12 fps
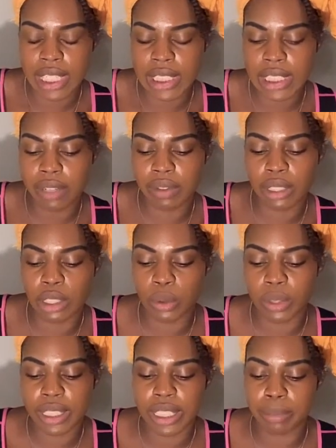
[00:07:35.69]
Seven of
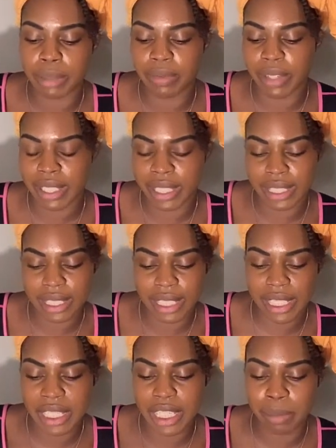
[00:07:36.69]
Swords can be very
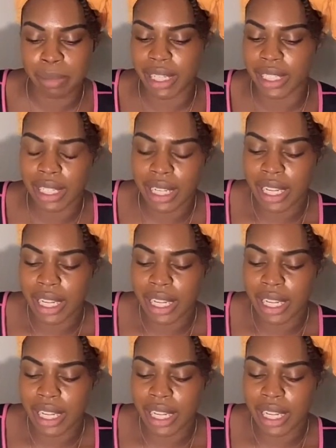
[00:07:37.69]
sneaky, but